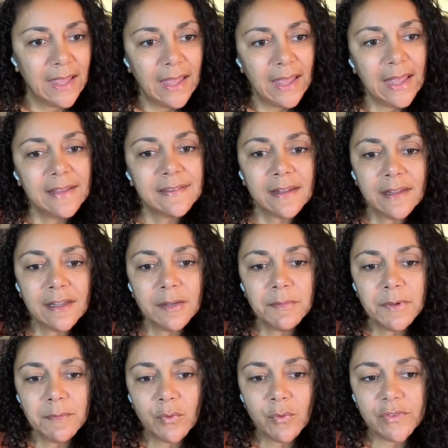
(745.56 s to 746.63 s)
It's a little
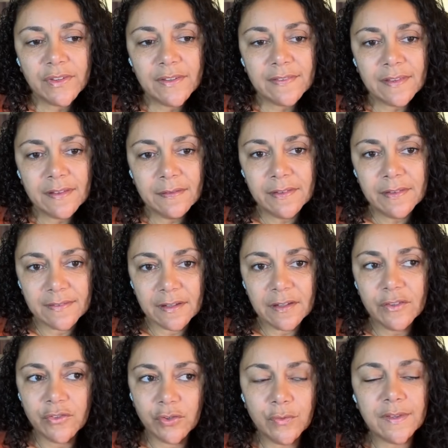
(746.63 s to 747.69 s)
bit more... It's a little
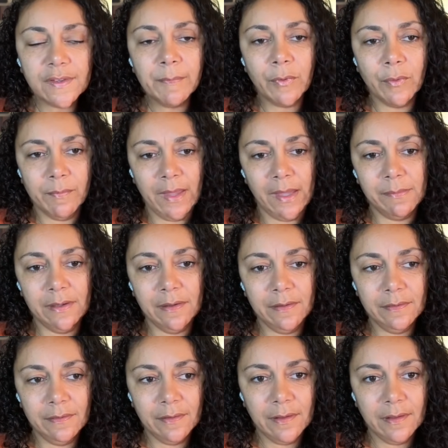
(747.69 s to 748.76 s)
too simple, maybe,
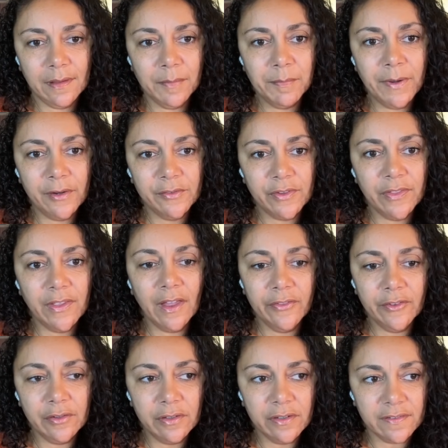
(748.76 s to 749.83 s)
compared to the
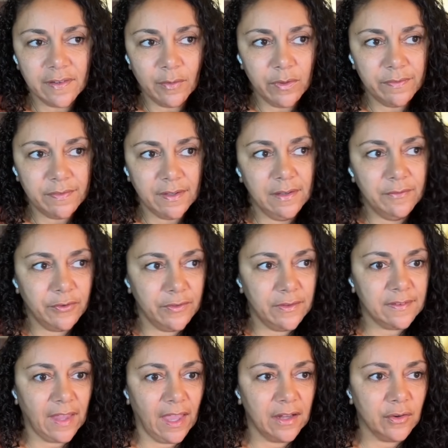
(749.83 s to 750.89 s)
other looks that we've seen for this
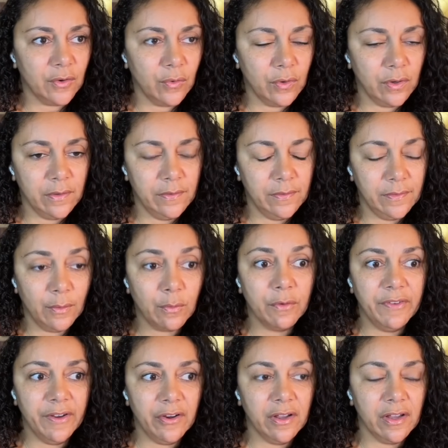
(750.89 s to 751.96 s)
category that were
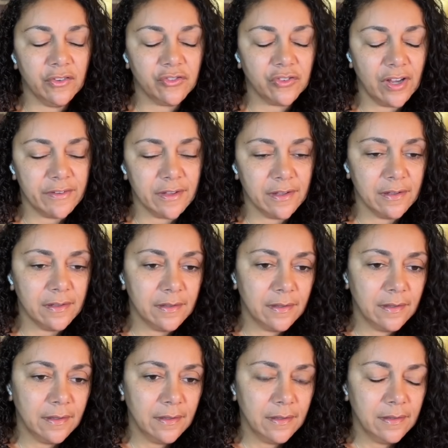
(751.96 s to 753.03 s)
very extravagant.
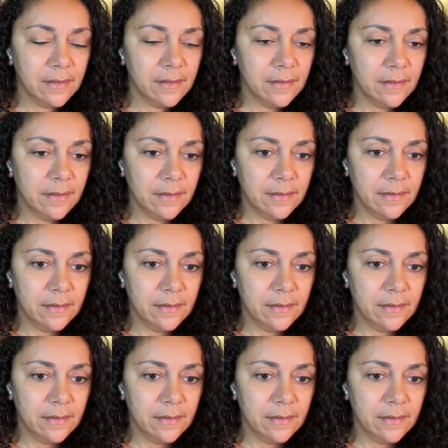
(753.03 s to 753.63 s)
Look